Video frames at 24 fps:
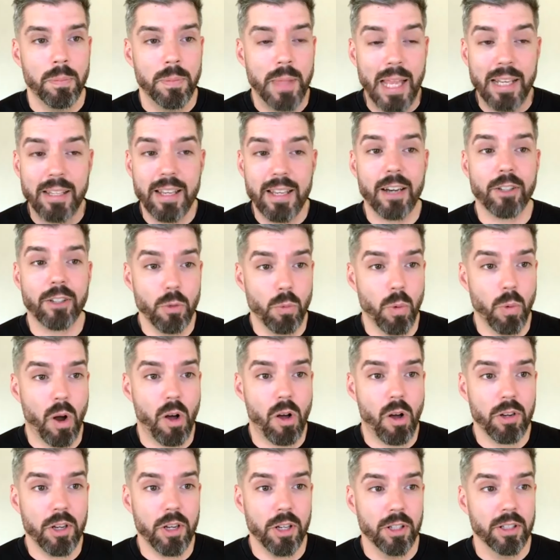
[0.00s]
That's actually
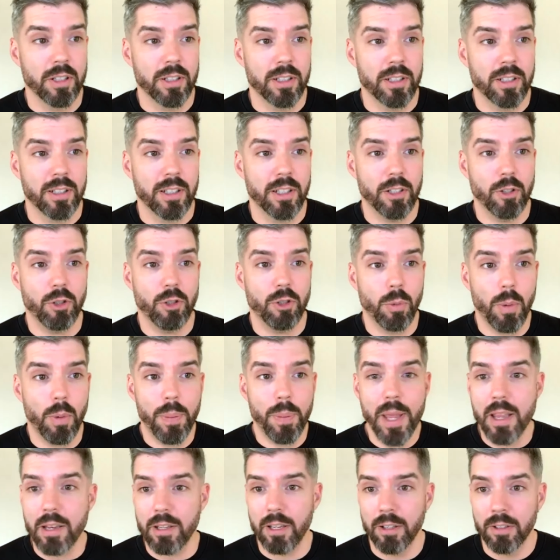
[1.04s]
wrong, and you should
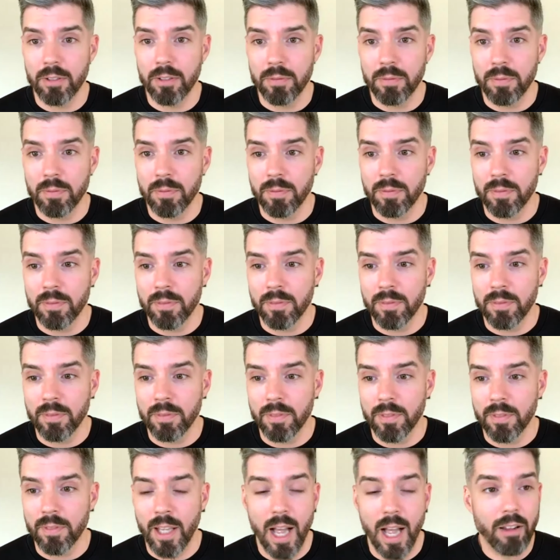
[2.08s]
repent.
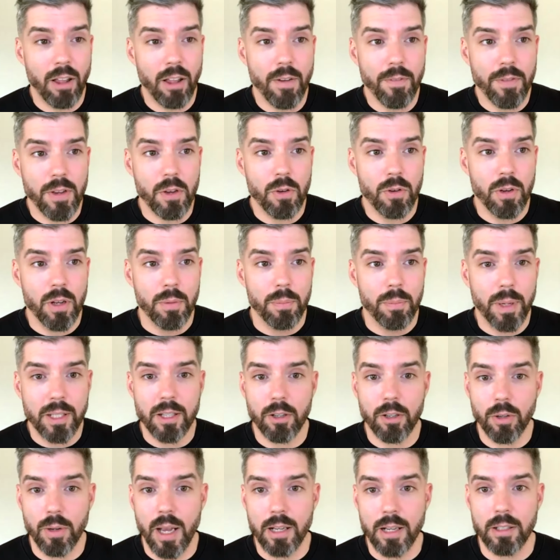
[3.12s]
I love you, but it's
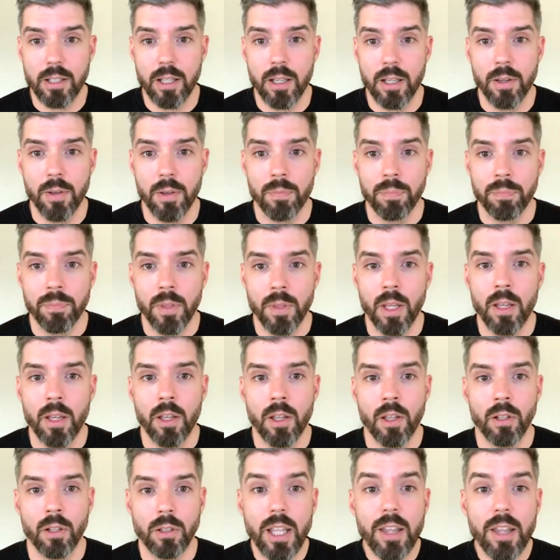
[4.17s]
incorrect.
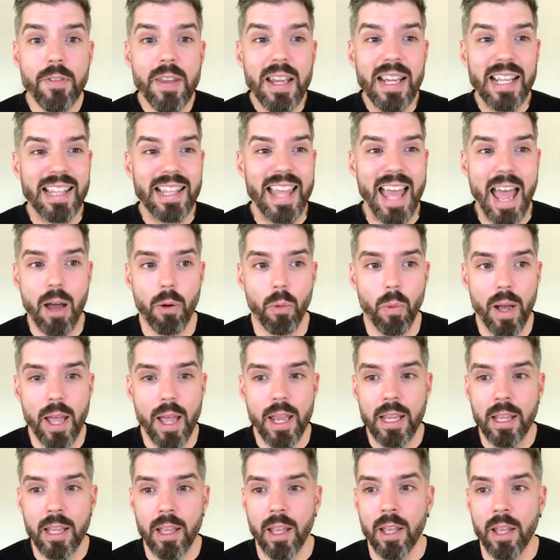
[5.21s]
Living that
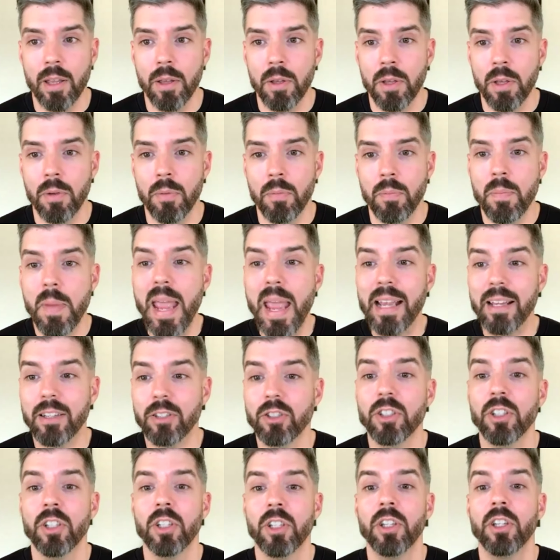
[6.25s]
way
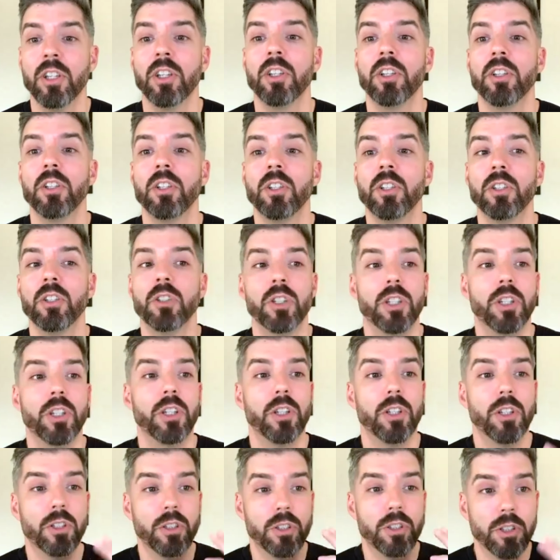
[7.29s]
makes
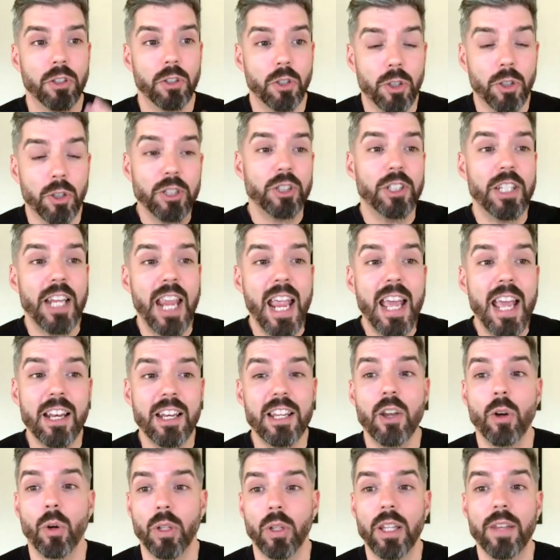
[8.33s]

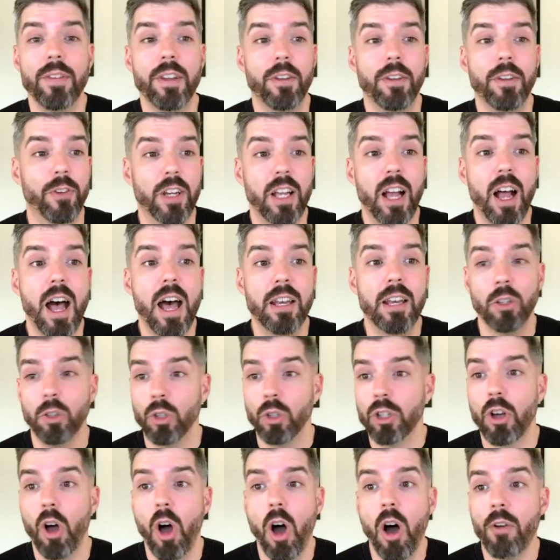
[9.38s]
Christianity or living for God
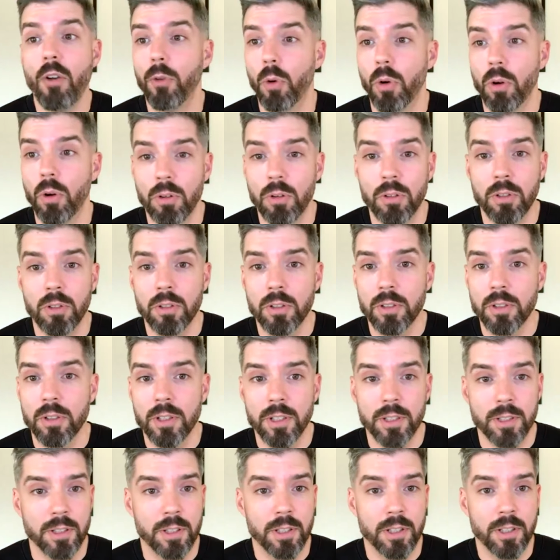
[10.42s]
look awful.
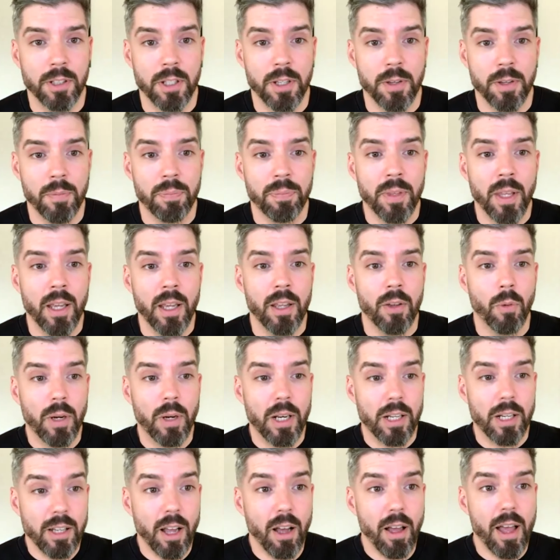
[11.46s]

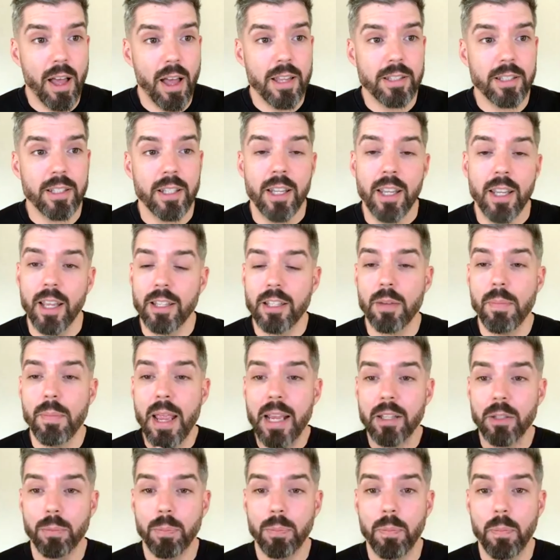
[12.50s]
What it does is it
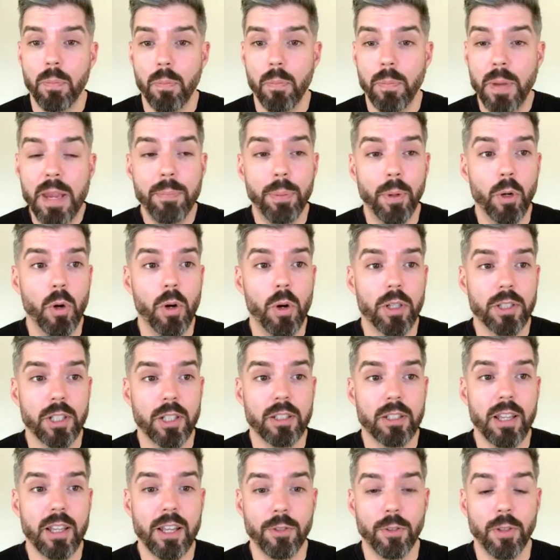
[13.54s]
makes people who are
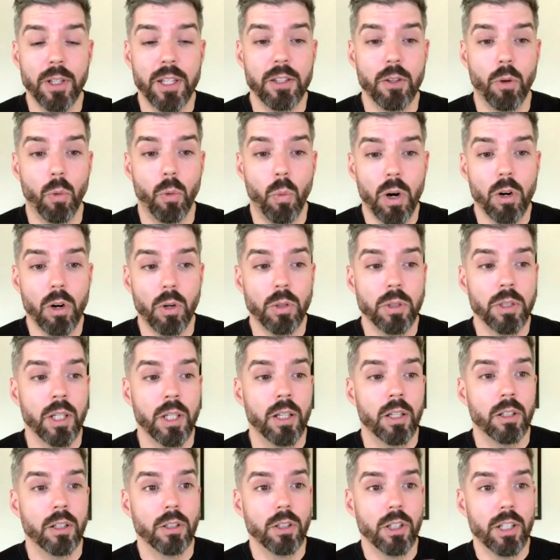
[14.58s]
successful in the world
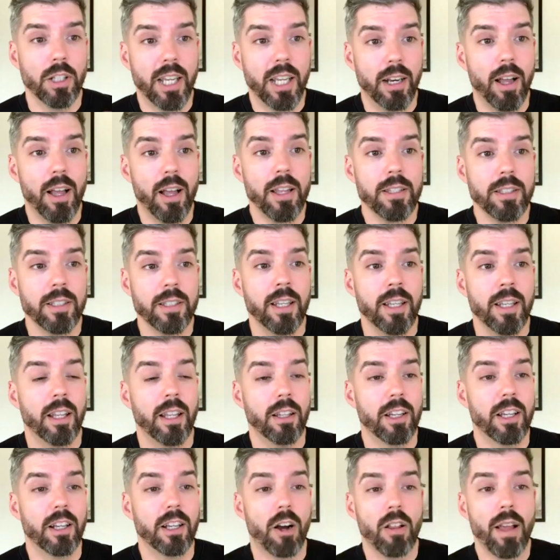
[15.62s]
look at us and
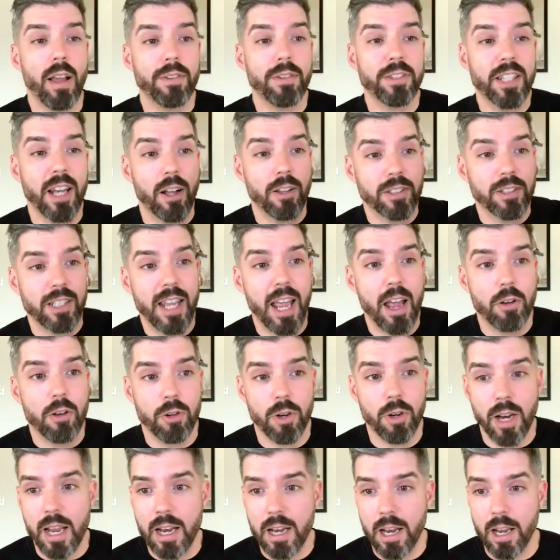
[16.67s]
look at our lifestyle as a
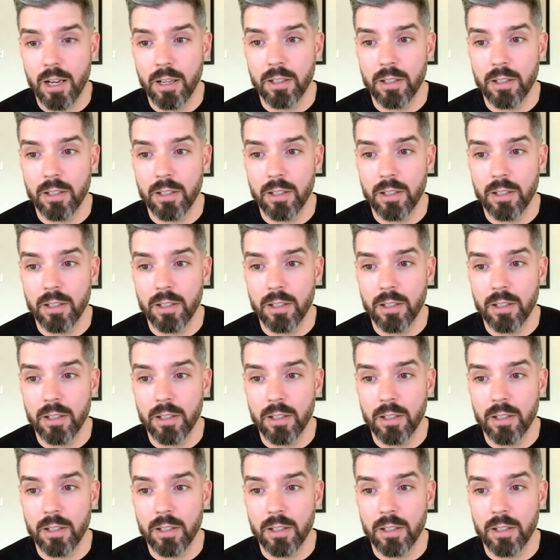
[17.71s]
downgrade.